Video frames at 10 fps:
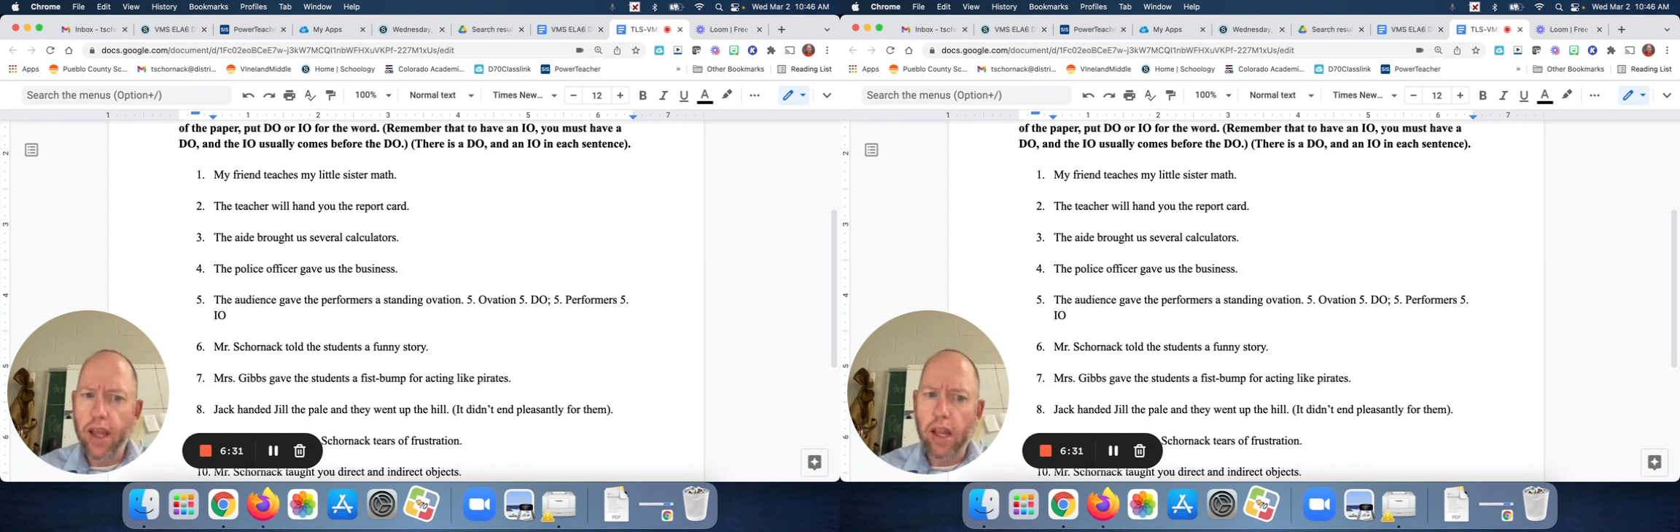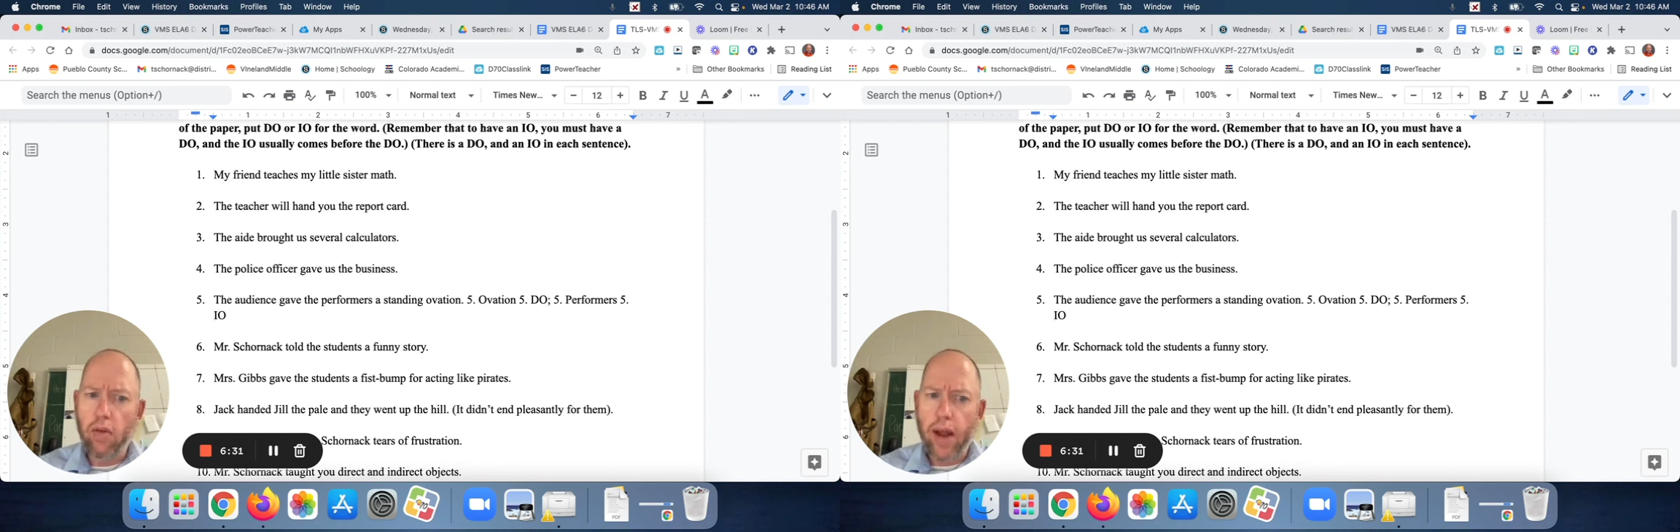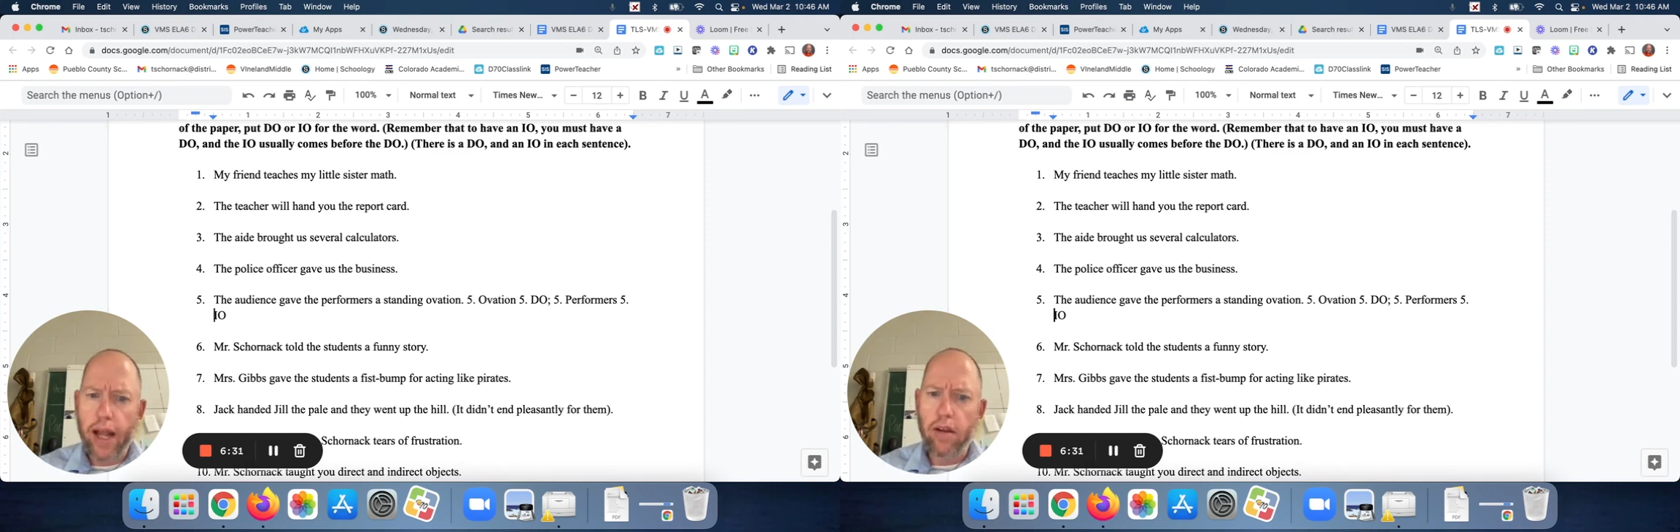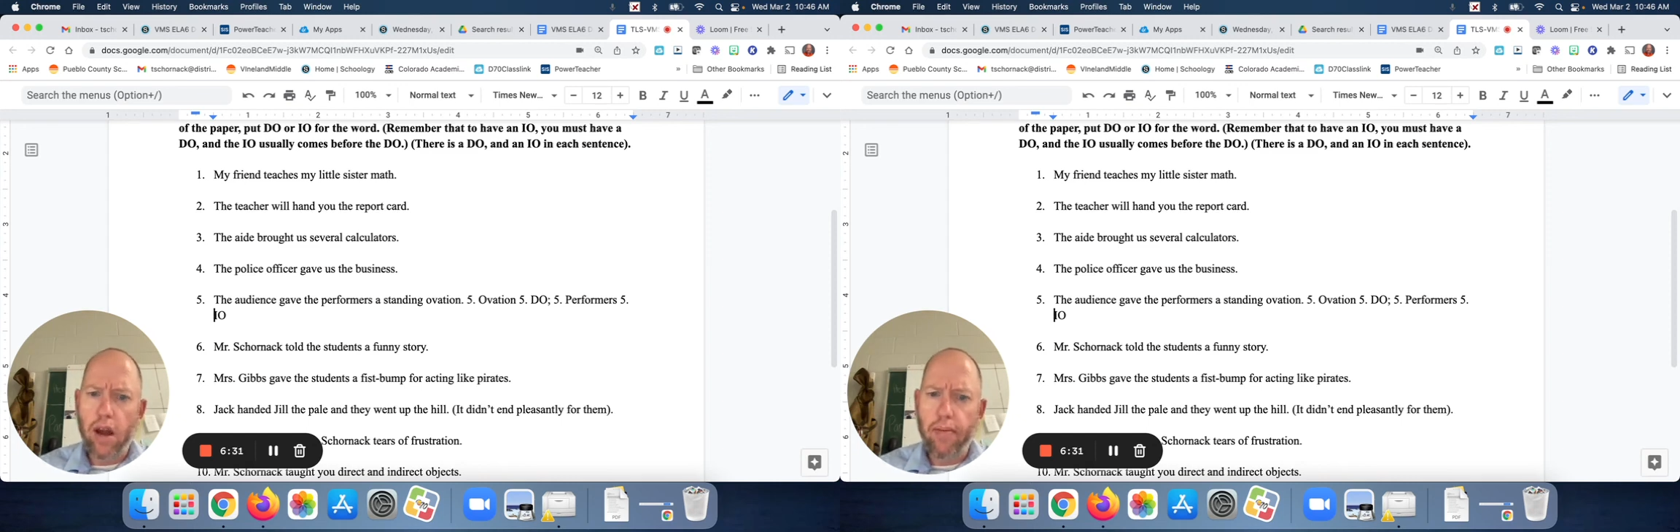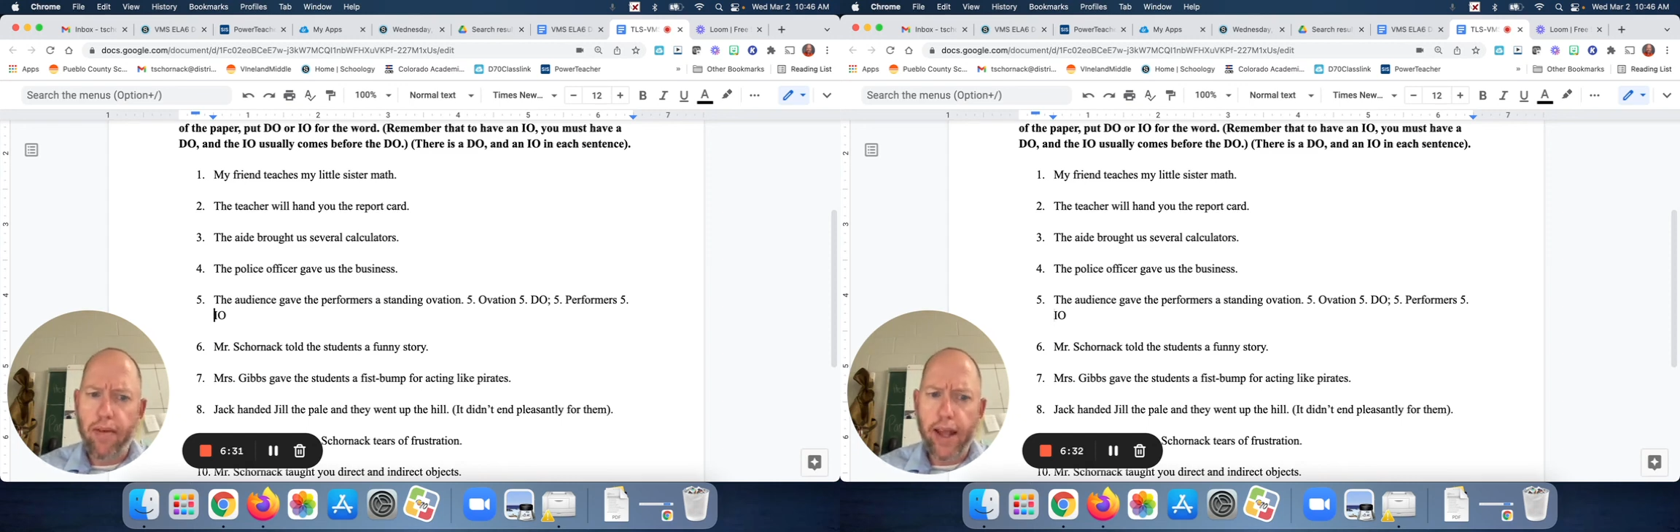indirect
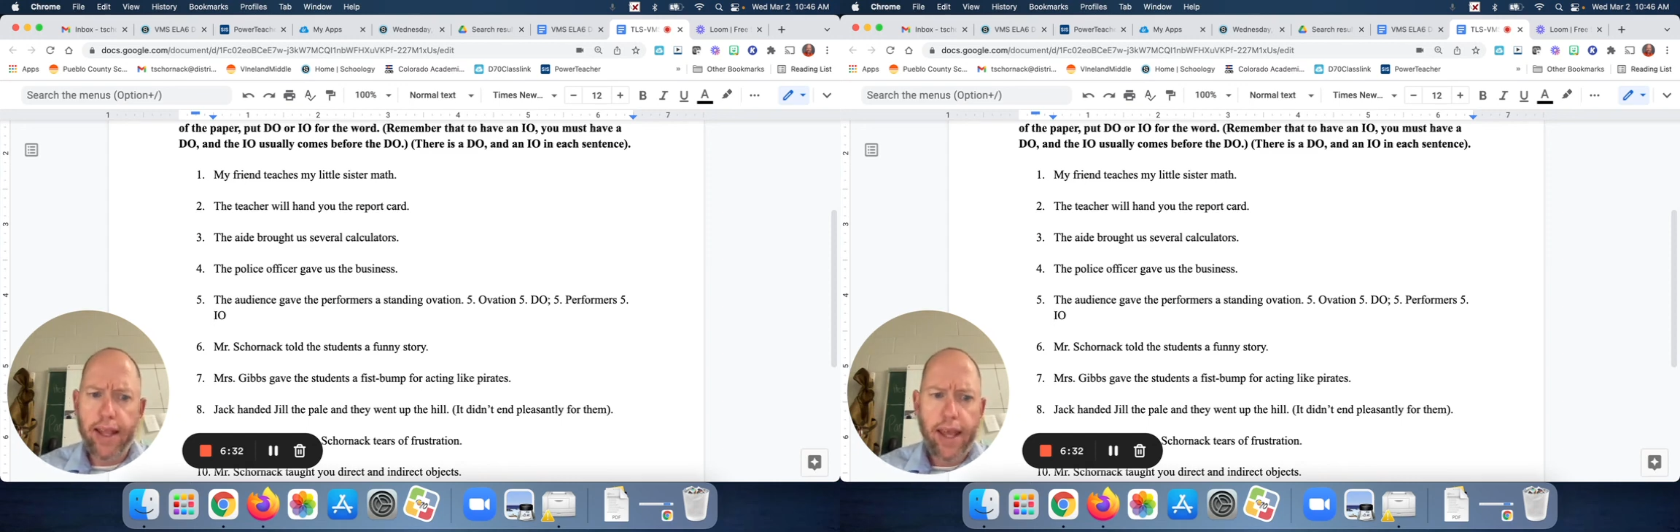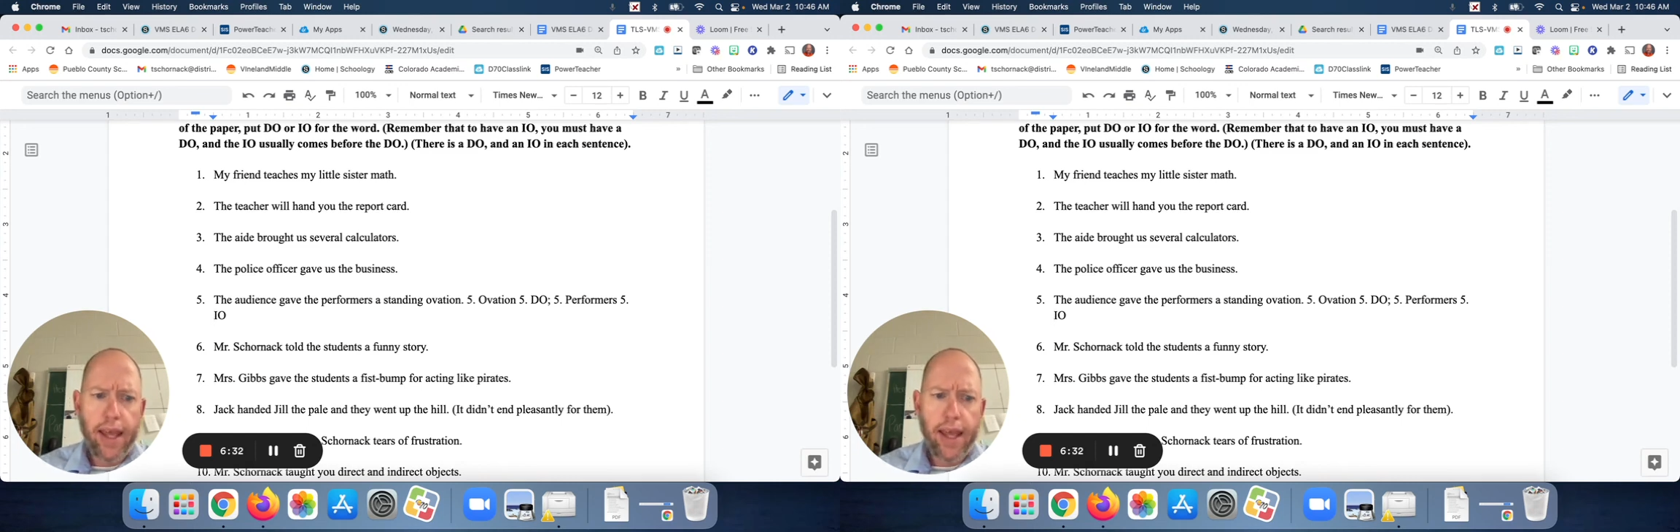object